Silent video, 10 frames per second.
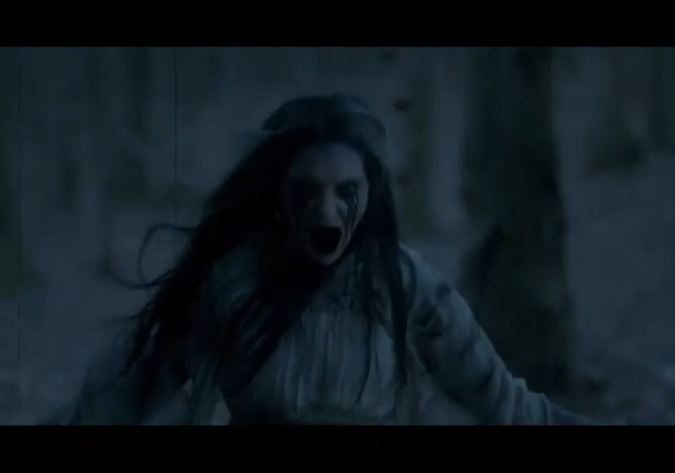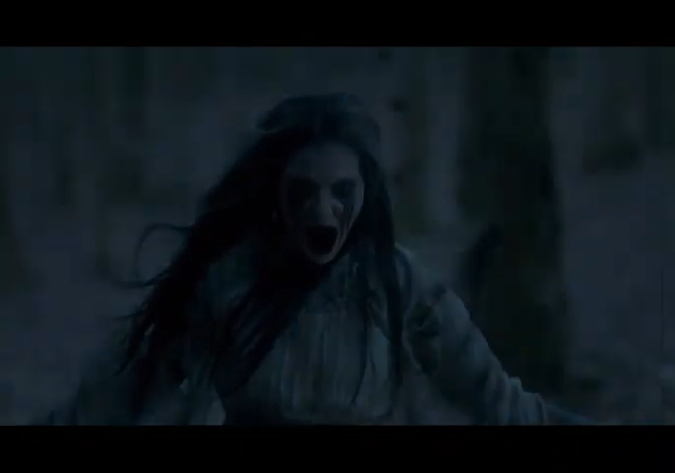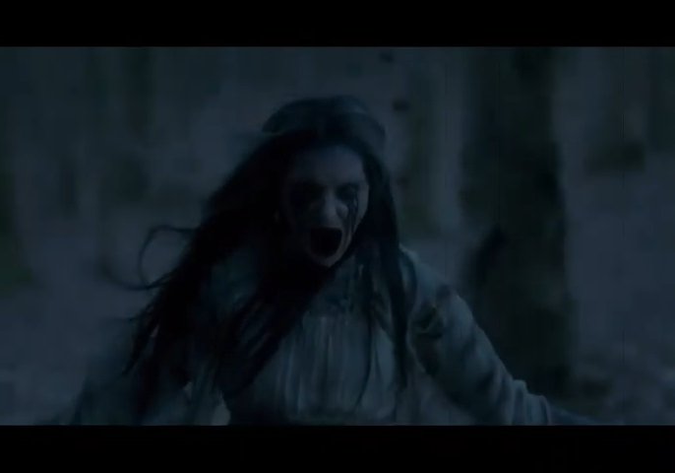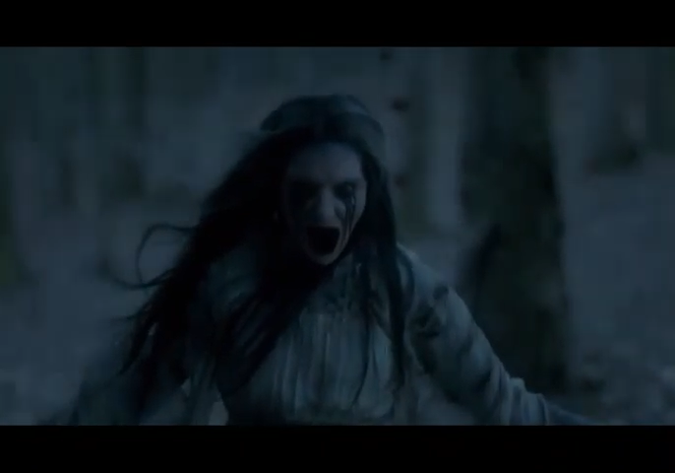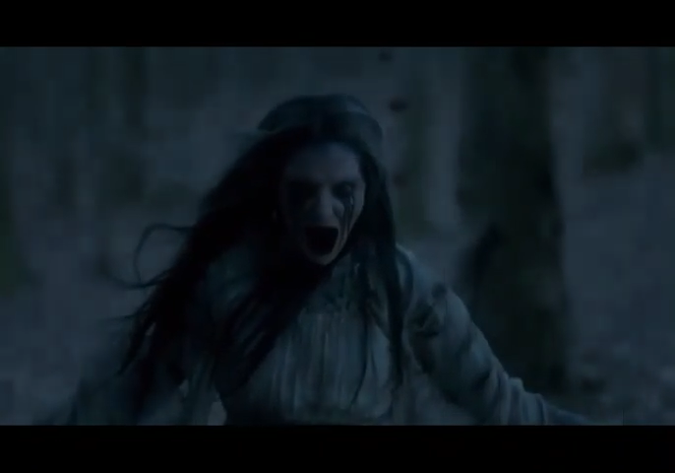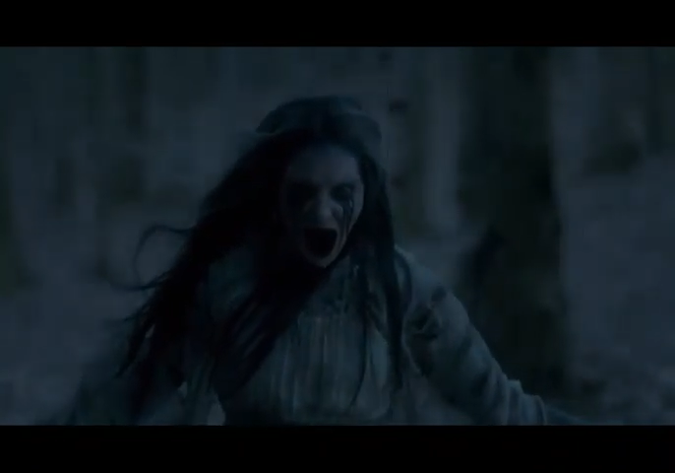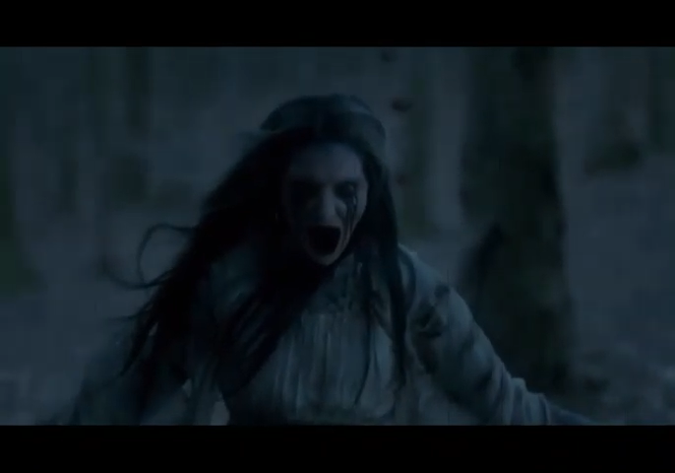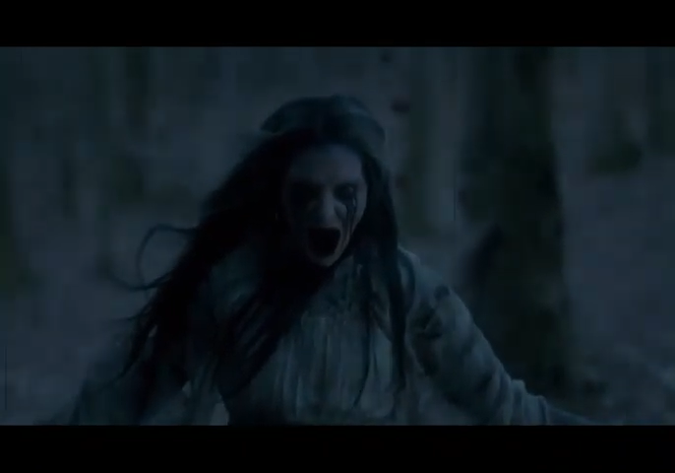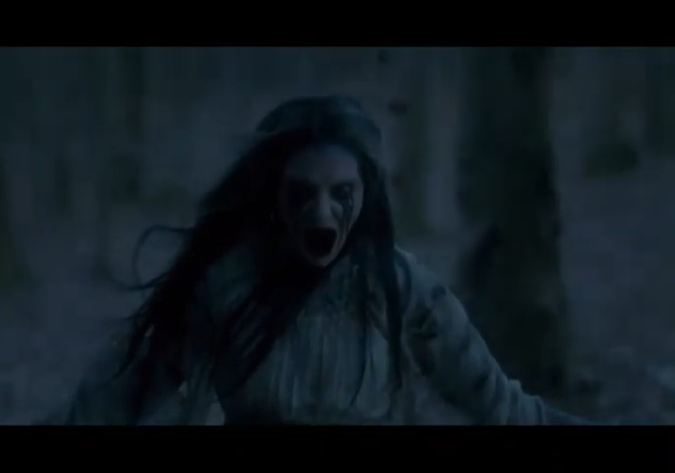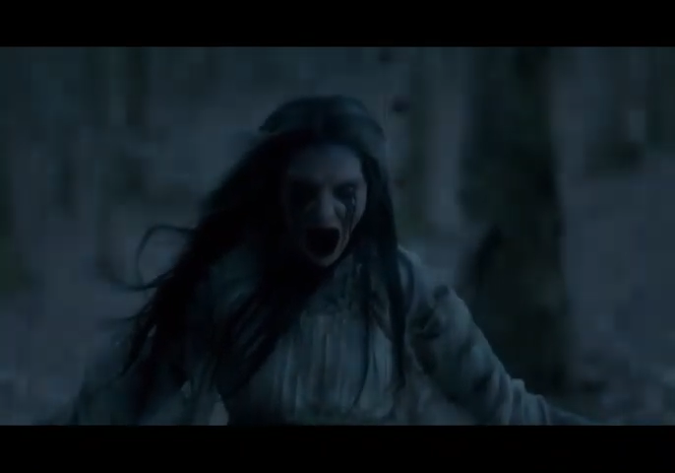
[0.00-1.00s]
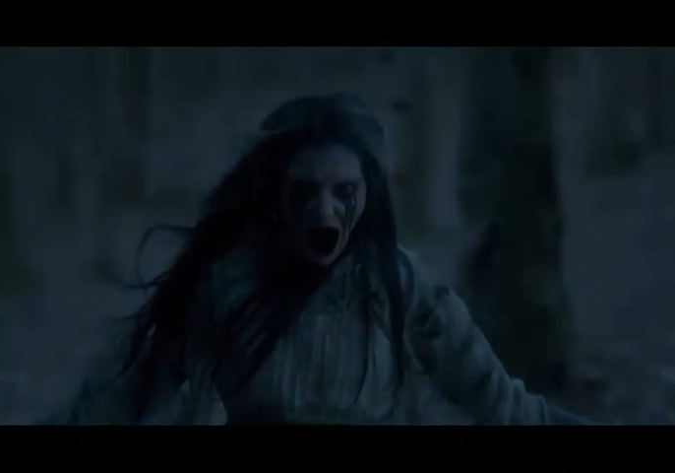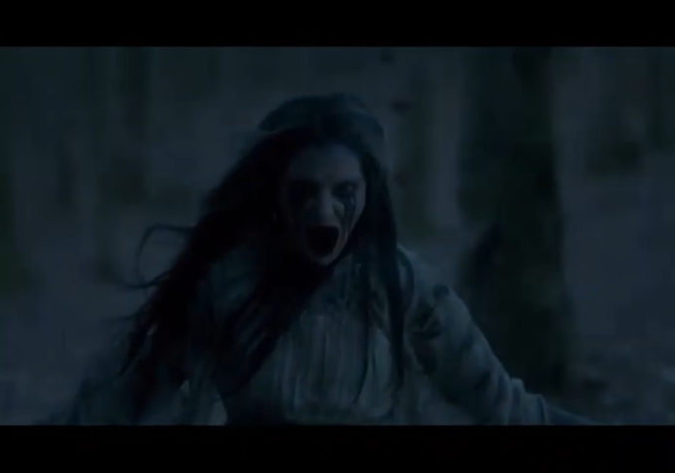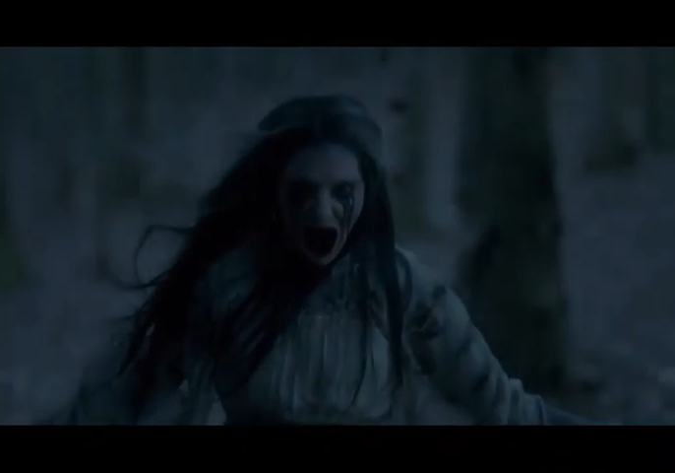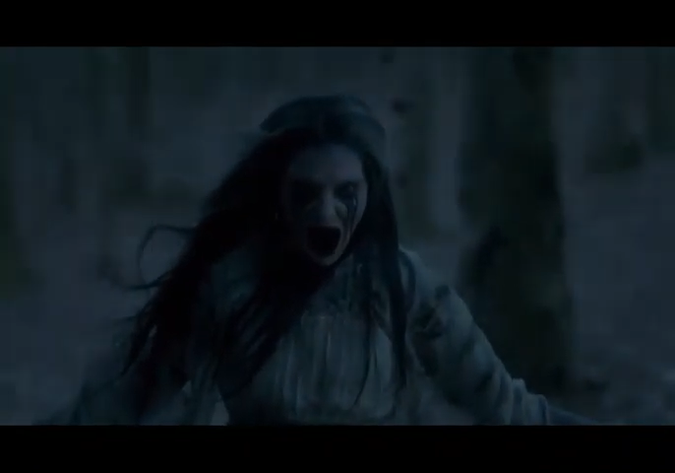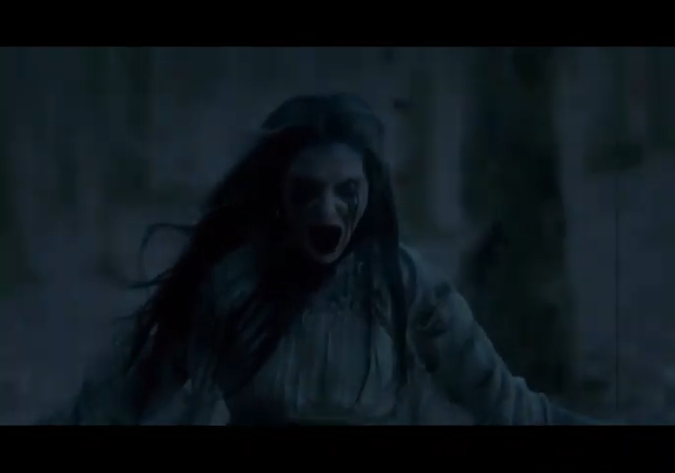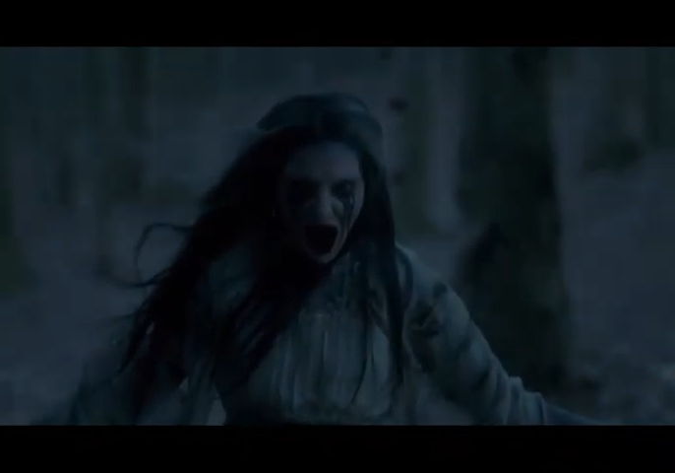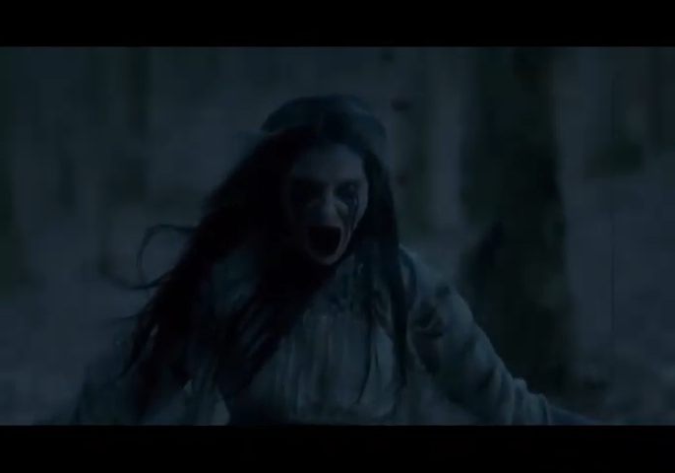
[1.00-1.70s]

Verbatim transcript: as a somber reminder